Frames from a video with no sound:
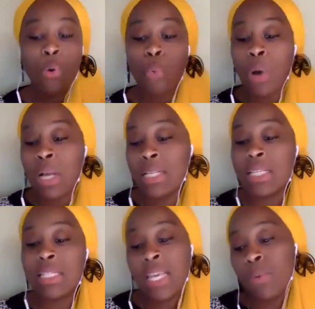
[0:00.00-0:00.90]
what
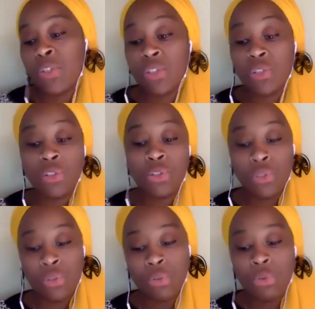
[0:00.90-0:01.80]
distinguishes the
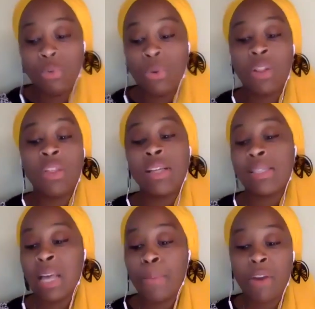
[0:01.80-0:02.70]
two? What are the
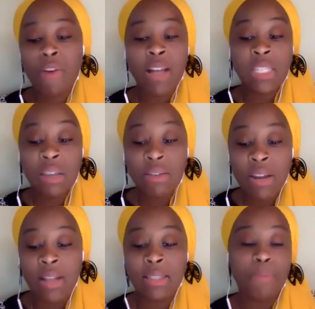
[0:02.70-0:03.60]
Islamic
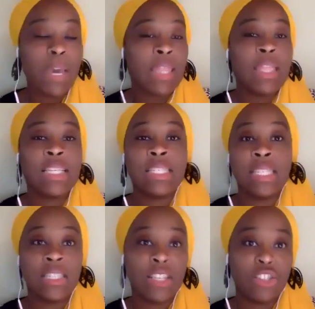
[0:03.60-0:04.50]
criteria to make this
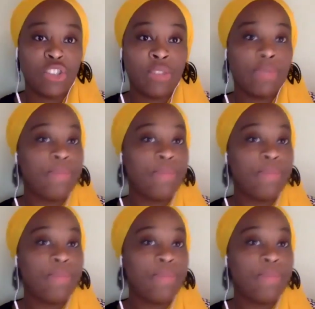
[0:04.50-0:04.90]
distinction?